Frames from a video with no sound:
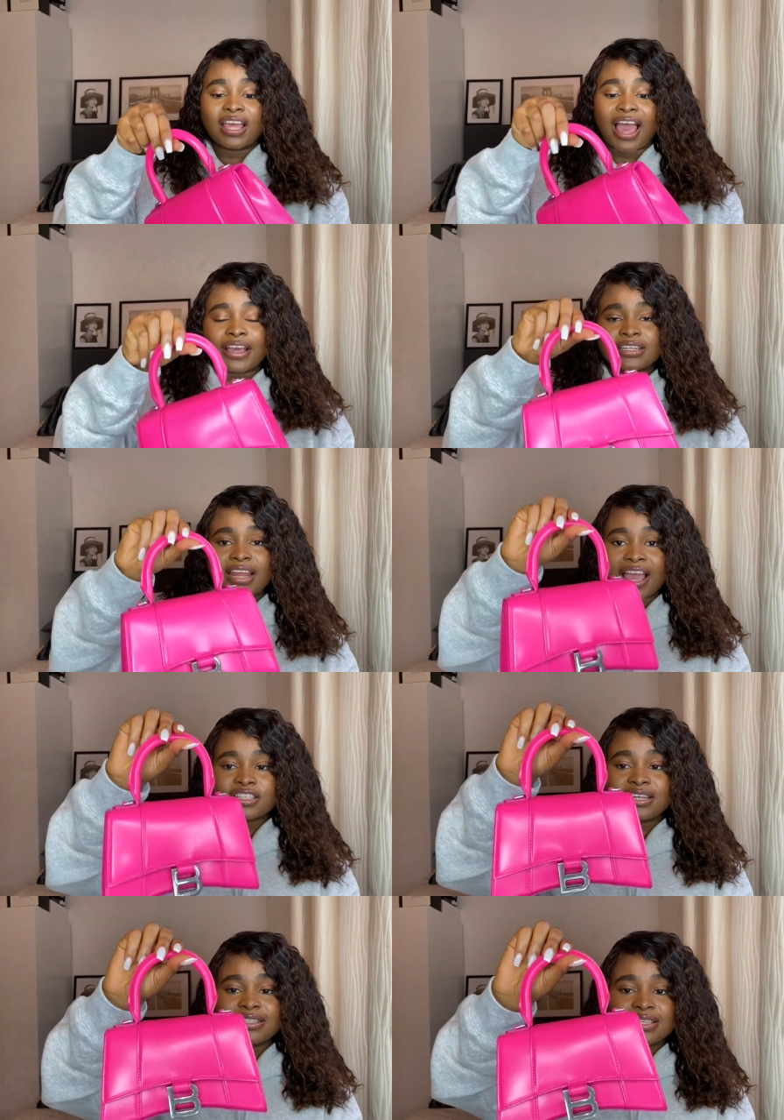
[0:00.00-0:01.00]
i can
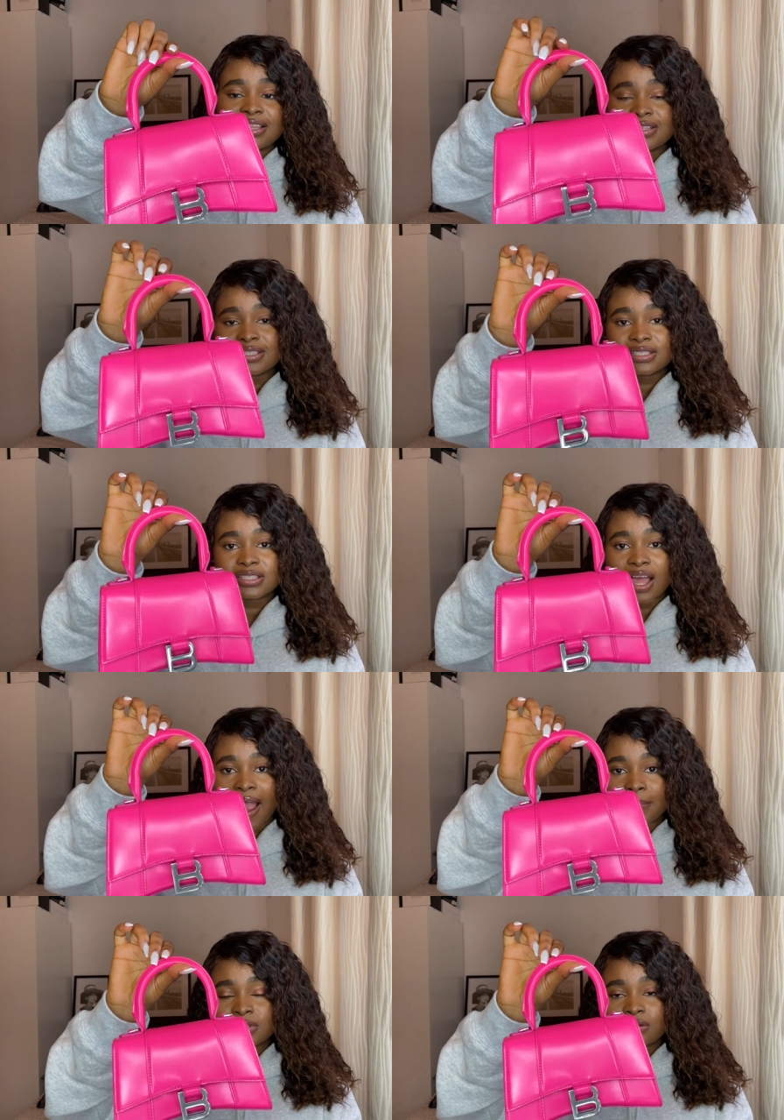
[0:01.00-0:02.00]
actually say this is
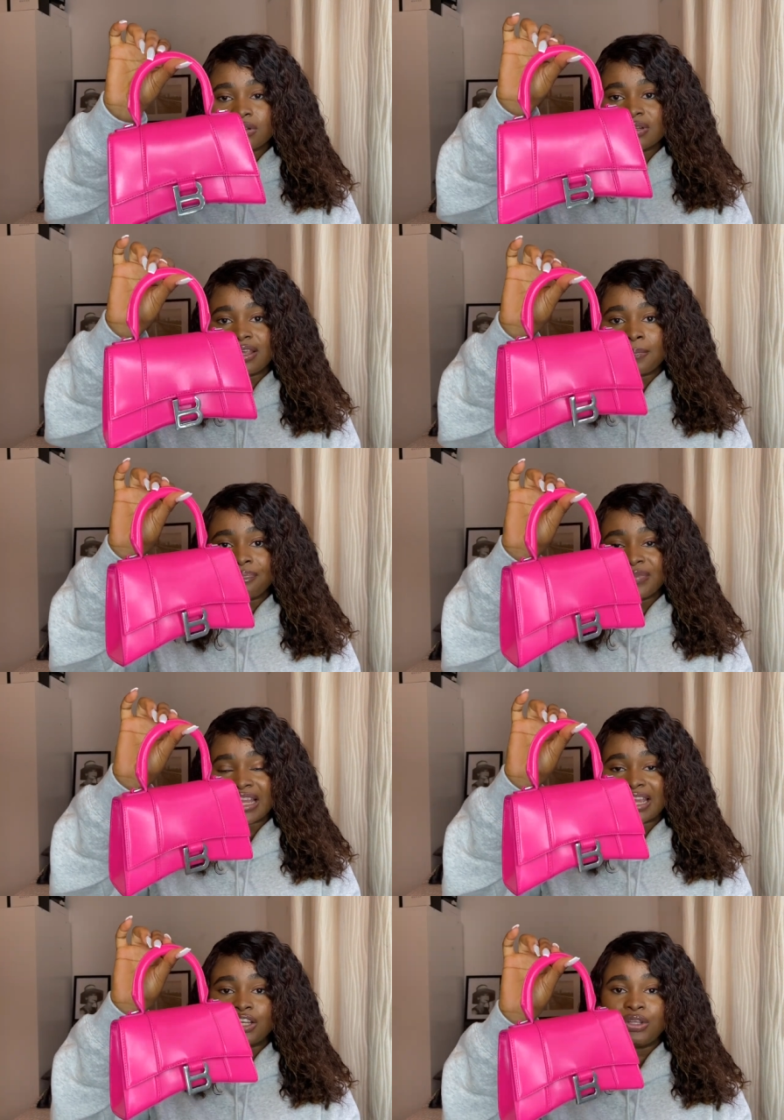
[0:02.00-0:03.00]
absolutely
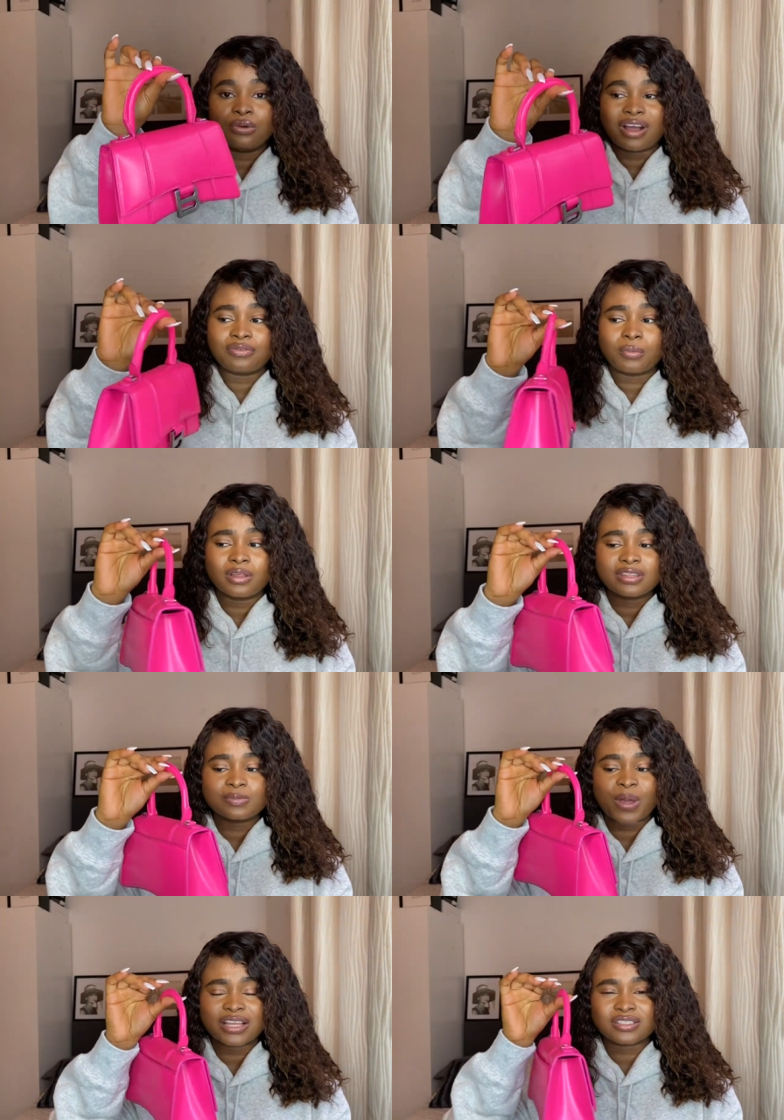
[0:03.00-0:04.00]
like new i've worn this
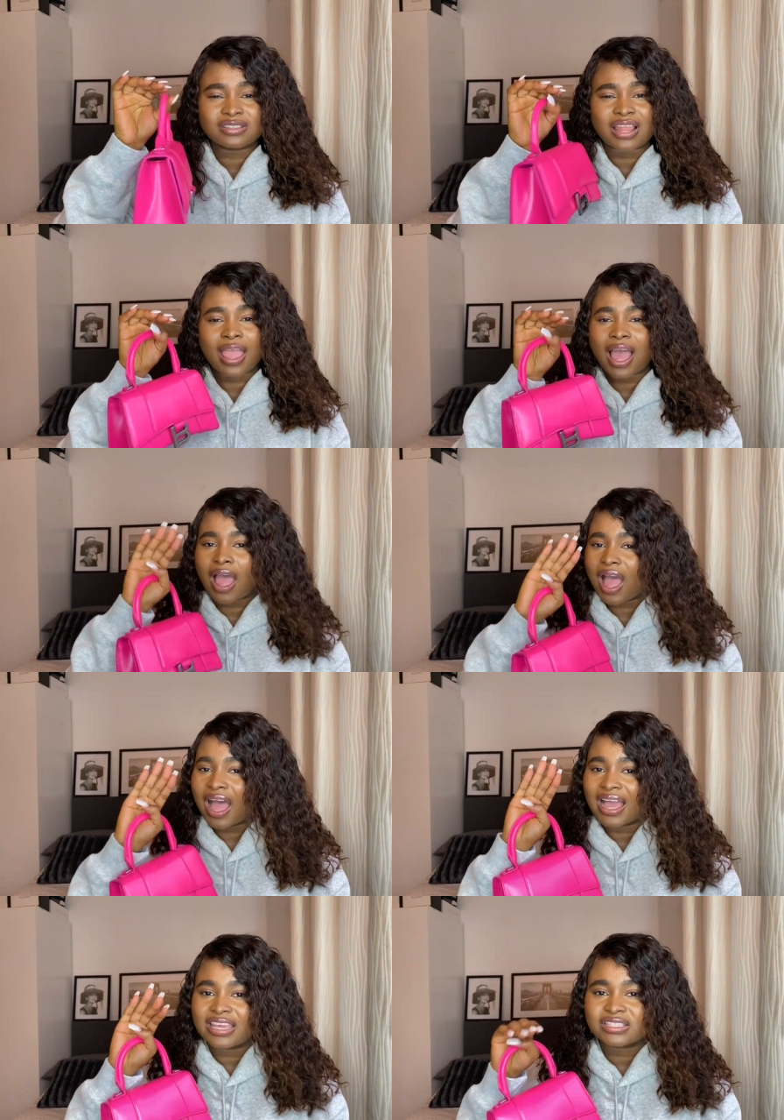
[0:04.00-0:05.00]
bag just like
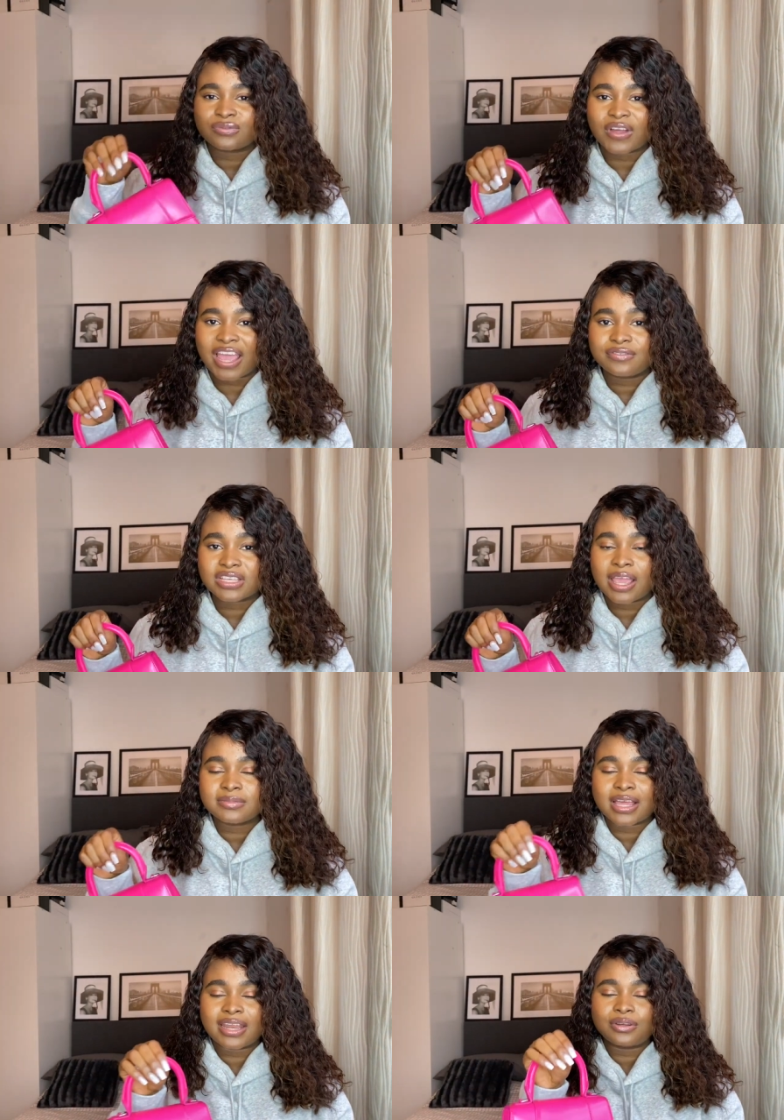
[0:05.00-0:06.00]
highest five
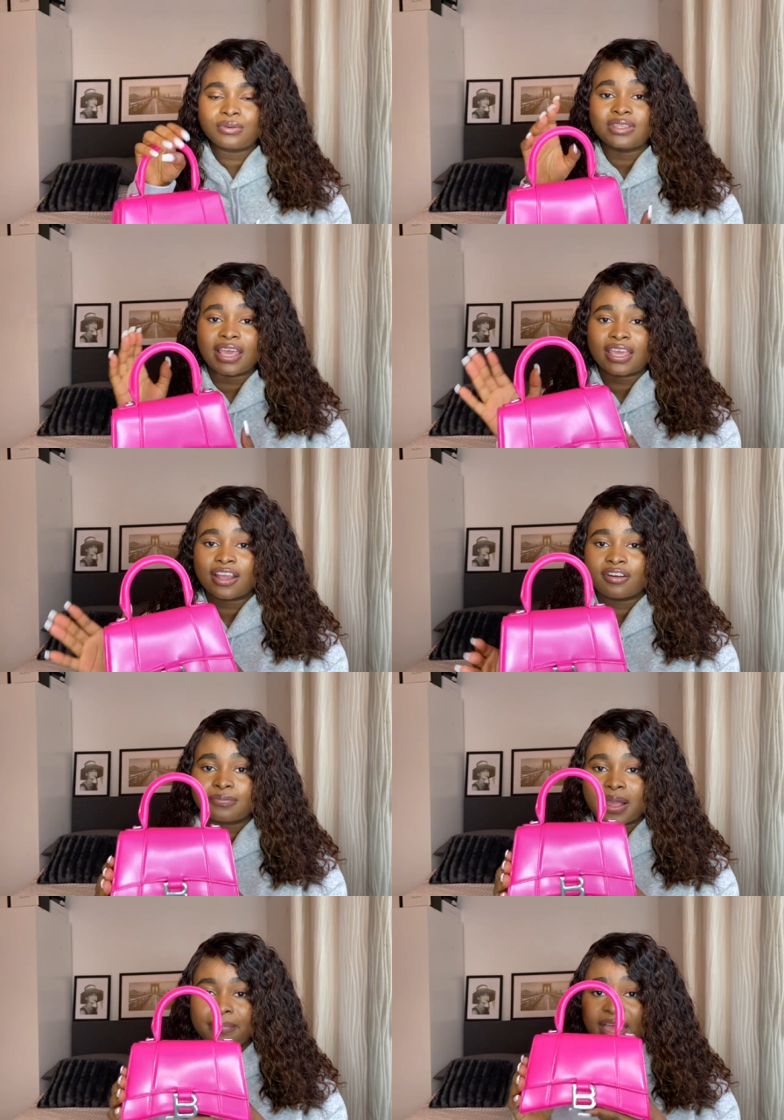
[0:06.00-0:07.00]
times and i do take care of
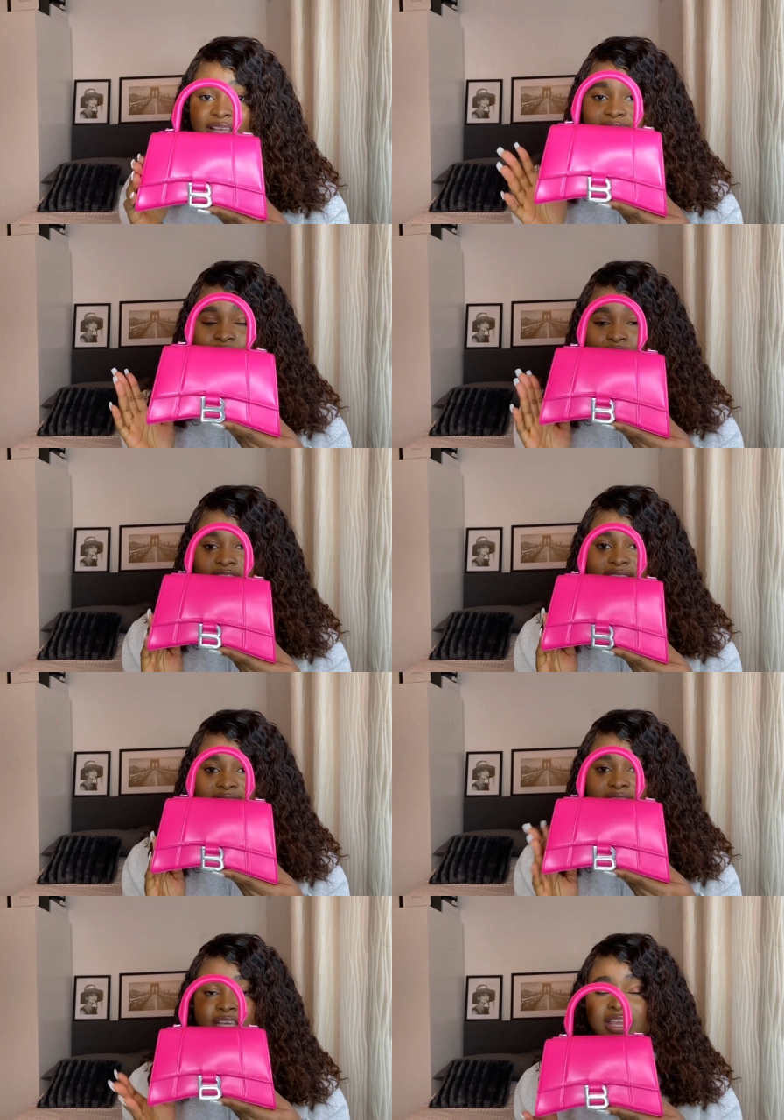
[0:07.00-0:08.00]
my bags as you can
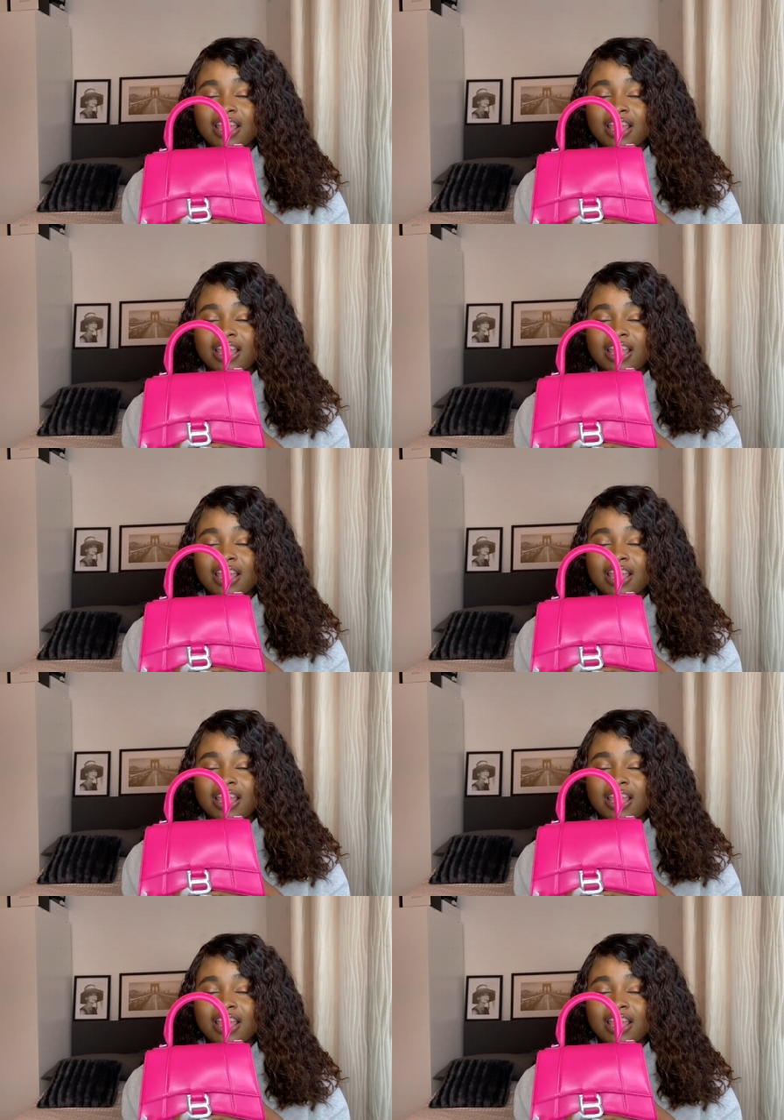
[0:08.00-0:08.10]
see